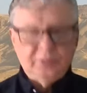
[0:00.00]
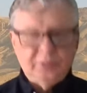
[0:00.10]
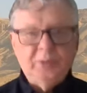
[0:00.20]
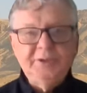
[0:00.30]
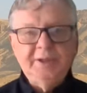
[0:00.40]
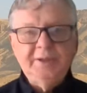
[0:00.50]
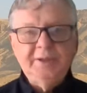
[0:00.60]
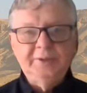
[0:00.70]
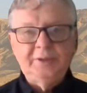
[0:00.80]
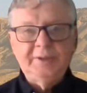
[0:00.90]
One day,
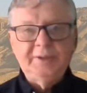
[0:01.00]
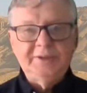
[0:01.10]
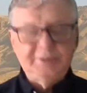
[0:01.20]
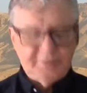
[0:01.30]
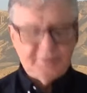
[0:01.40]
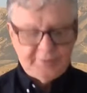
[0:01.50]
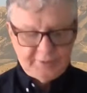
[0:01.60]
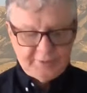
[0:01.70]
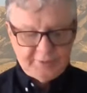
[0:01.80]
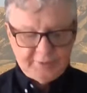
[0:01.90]
an orator
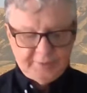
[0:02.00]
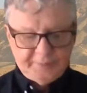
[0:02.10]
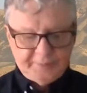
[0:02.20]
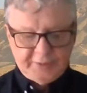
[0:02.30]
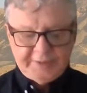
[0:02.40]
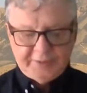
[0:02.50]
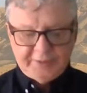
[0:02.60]
gave